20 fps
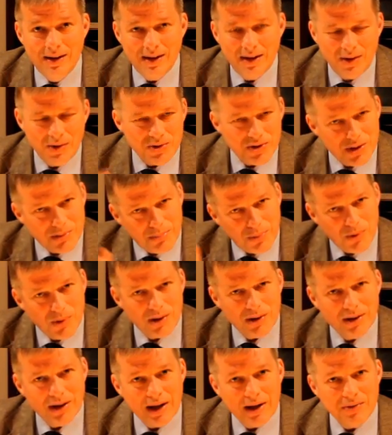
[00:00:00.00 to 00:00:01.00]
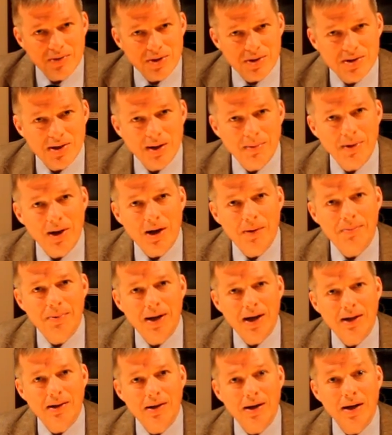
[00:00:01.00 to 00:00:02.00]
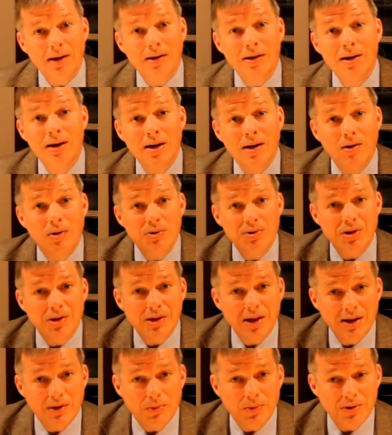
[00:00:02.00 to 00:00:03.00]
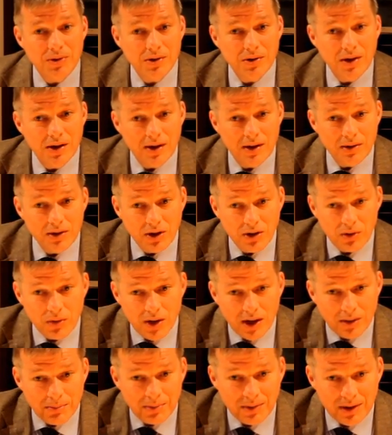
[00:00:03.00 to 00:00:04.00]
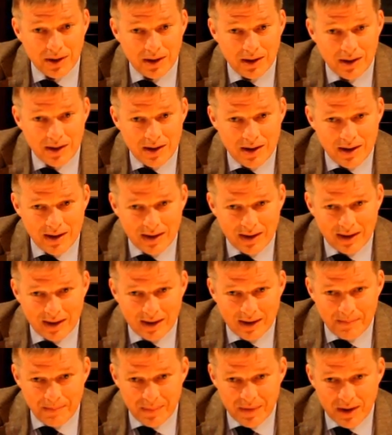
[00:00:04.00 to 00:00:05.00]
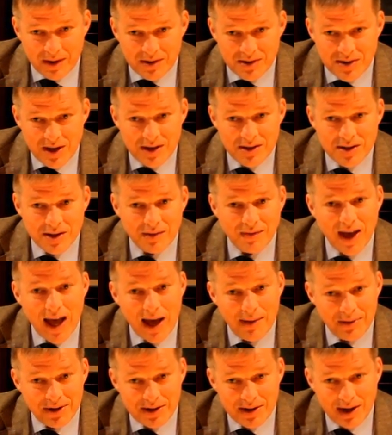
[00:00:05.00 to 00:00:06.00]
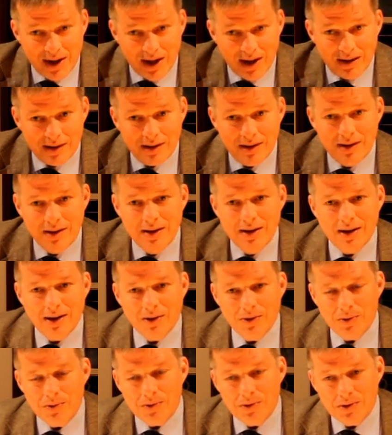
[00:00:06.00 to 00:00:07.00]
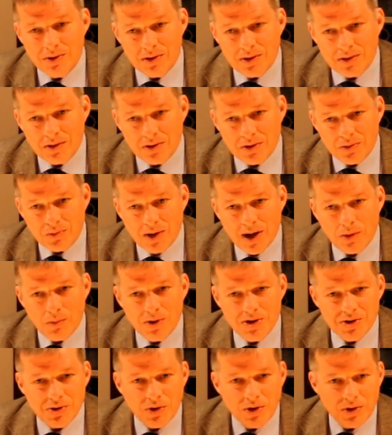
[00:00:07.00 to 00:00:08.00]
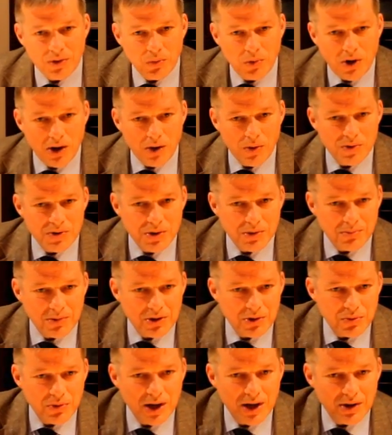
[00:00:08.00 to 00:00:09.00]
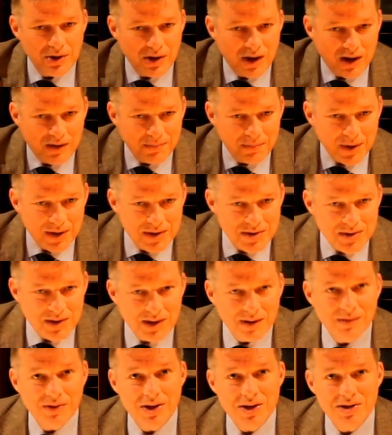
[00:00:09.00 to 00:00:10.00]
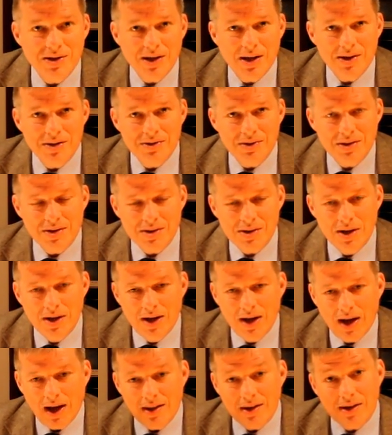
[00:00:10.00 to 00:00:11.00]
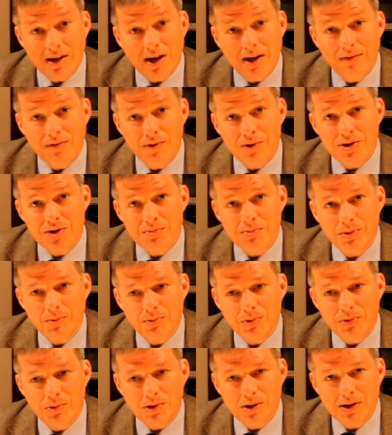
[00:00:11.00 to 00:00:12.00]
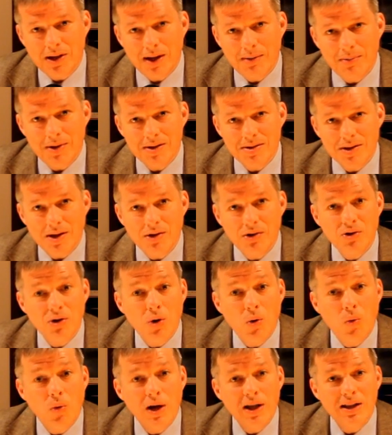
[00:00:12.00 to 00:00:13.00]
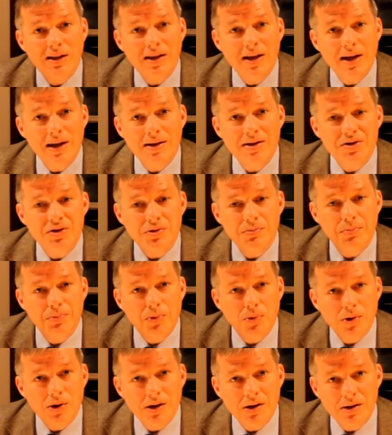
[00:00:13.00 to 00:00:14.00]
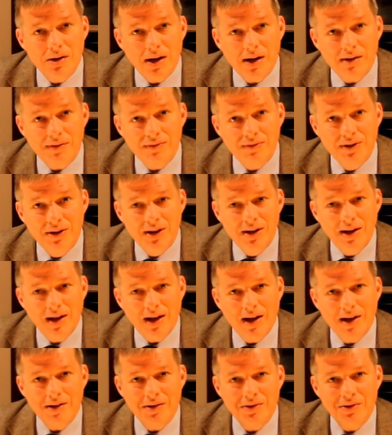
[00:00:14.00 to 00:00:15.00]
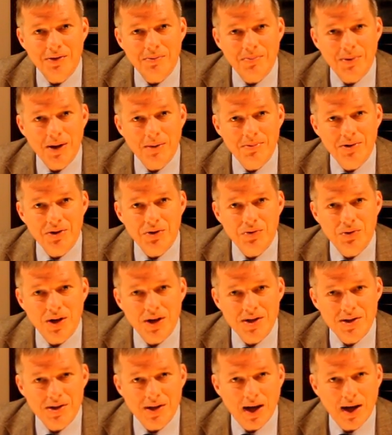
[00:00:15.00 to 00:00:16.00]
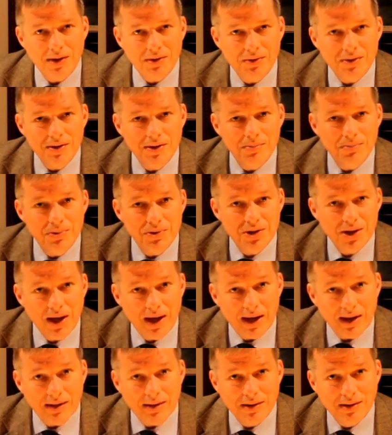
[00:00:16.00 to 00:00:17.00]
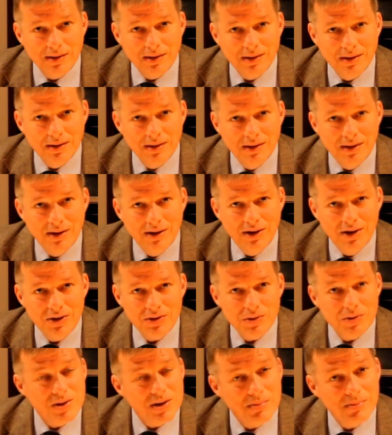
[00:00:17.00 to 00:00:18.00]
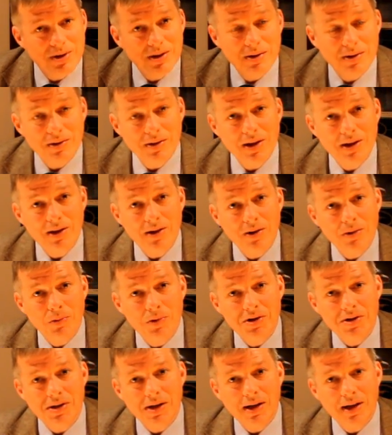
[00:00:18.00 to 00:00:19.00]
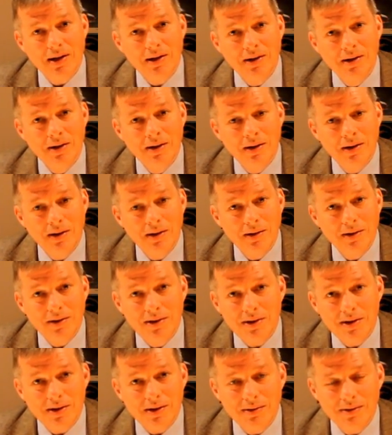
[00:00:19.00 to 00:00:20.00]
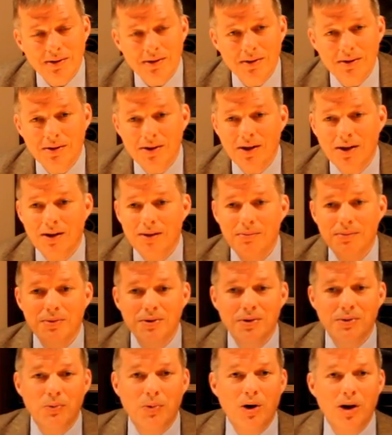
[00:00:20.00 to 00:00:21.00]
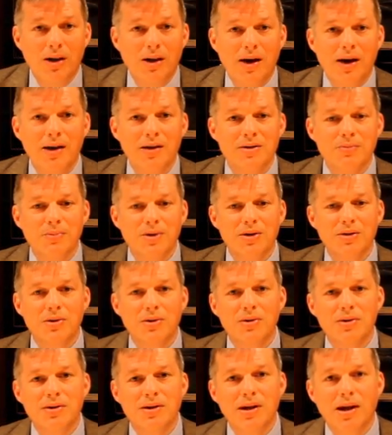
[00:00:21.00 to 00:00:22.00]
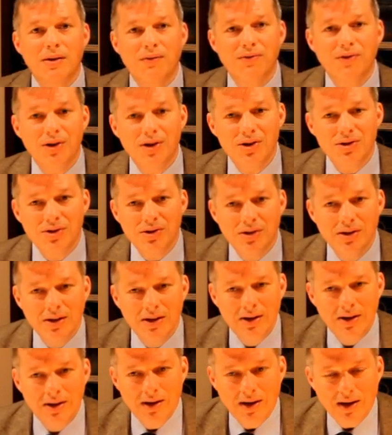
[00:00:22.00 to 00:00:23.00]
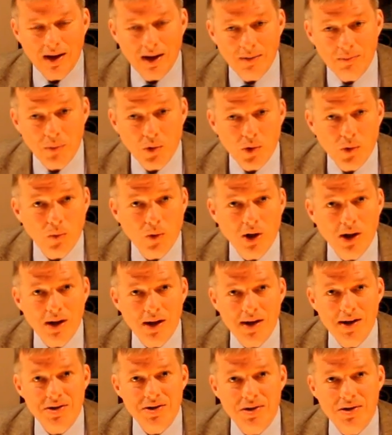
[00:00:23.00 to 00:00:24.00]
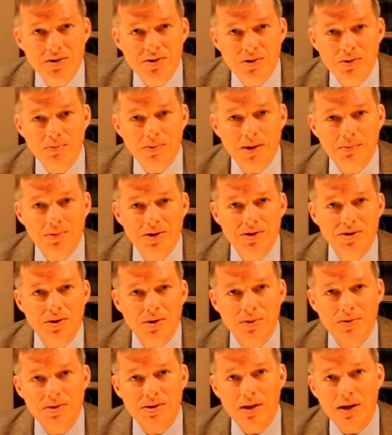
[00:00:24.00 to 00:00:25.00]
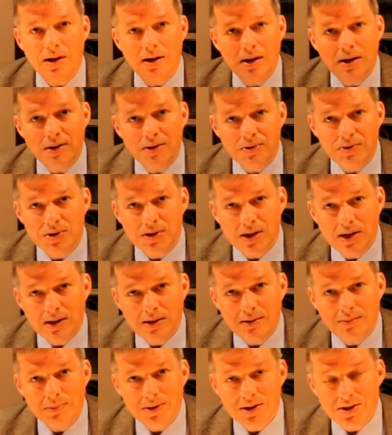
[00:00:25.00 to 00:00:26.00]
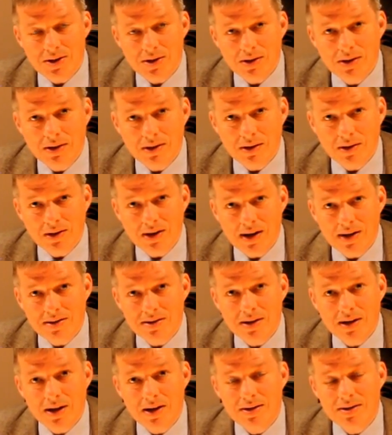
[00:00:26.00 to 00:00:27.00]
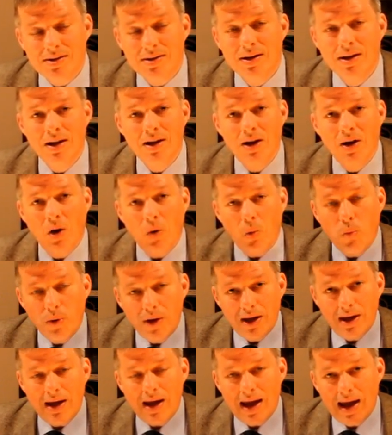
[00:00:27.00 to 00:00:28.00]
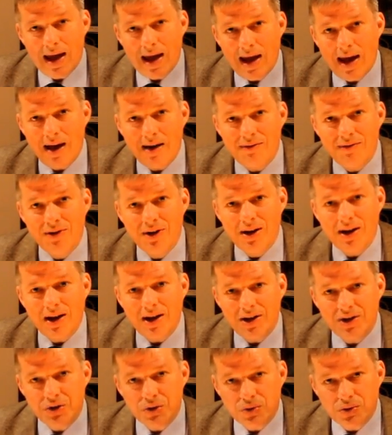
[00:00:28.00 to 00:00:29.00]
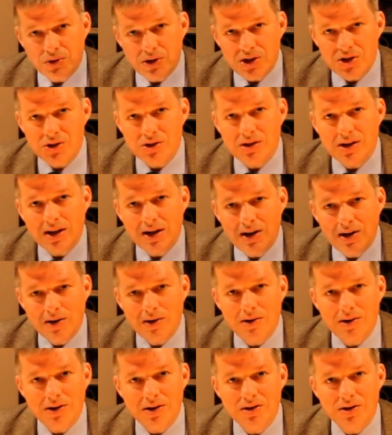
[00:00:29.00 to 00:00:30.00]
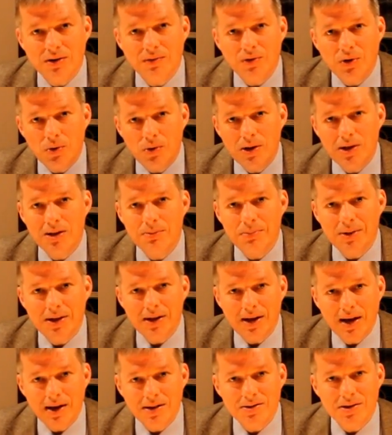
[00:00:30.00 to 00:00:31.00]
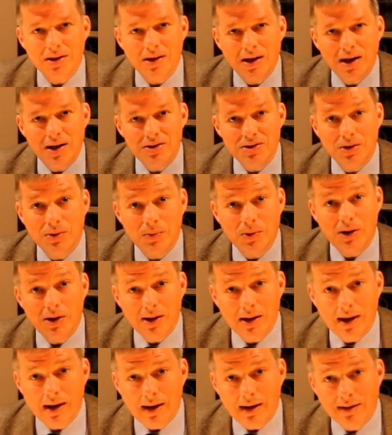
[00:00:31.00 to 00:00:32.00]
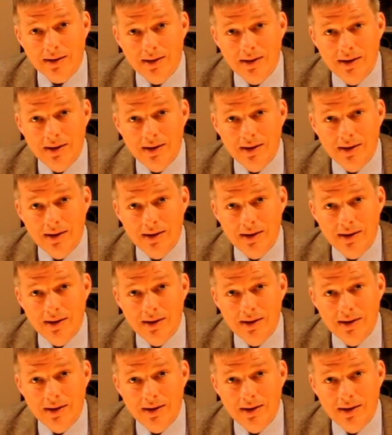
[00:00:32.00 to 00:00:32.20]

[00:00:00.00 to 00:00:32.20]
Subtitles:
It was an important lake. It was a subalpine lake. It was a lake with incredibly sensitive habitat. The threat was all the water was going to be drained off by the city of Los Angeles. And the California Supreme Court came in and said, no, one lake is important enough under the public trust doctrine to protect. So similarly here, we're saying, look, the walleye is Minnesota state fish. More walleye is consumed by Minnesotans than any other state in the United States. We have a tradition, a heritage of going to Mille Lacs and catching walleye.